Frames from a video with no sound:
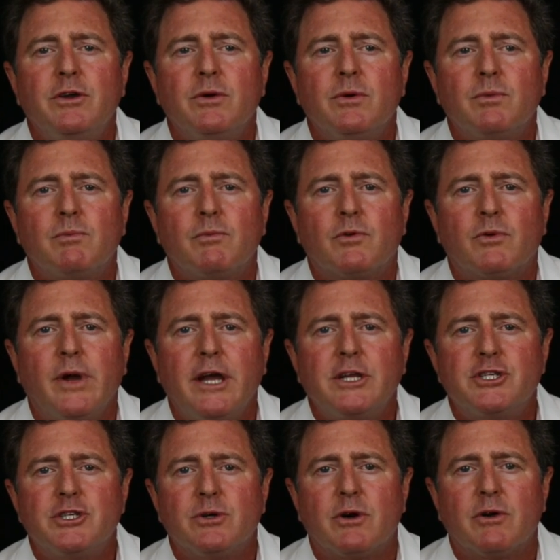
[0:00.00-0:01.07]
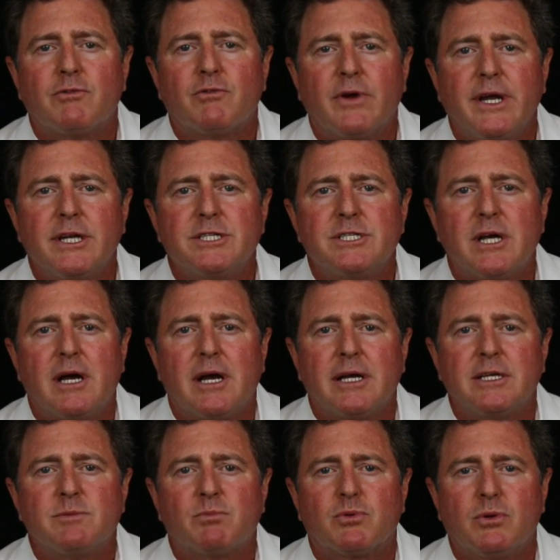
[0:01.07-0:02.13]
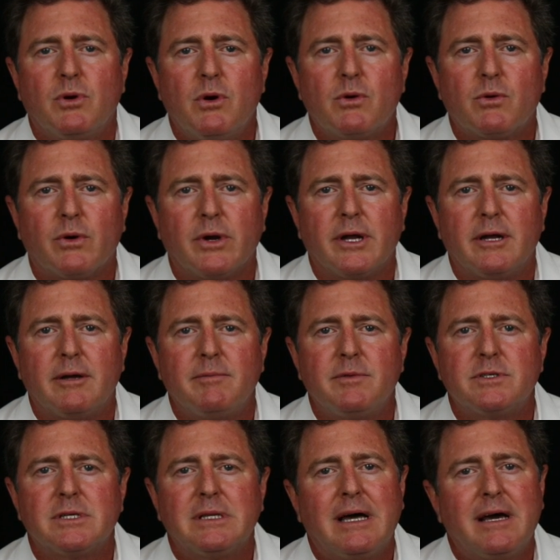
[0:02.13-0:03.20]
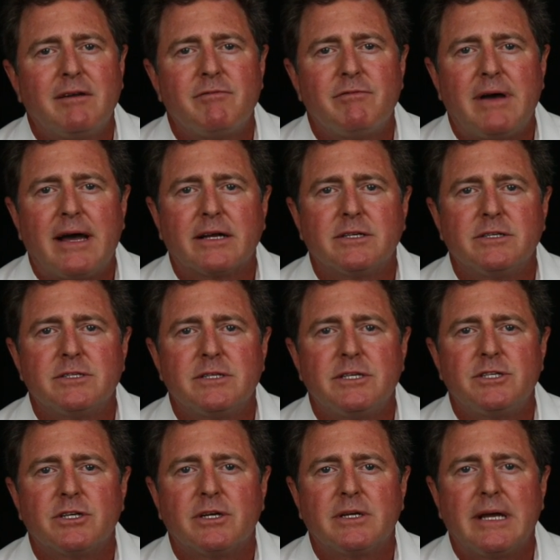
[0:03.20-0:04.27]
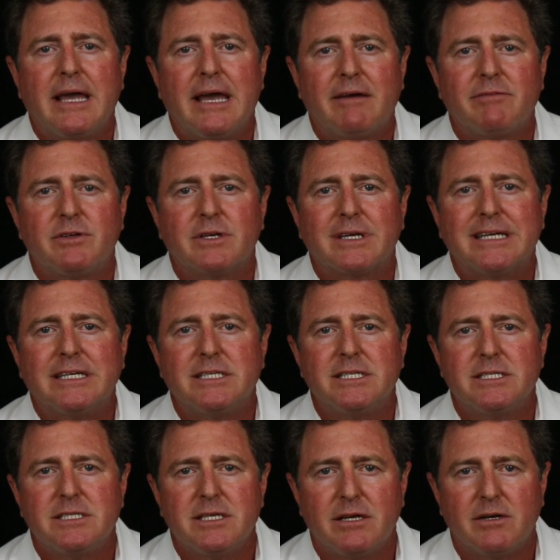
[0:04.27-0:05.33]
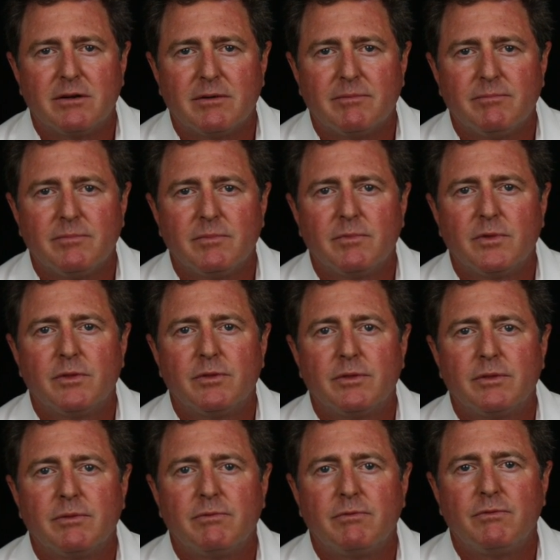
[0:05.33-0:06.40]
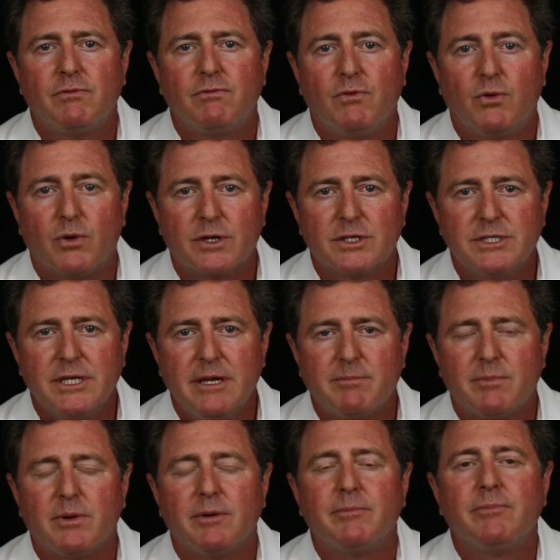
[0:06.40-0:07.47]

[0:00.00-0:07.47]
you create your franchise program, there's a lot of factors that you're going to have to consider. For example,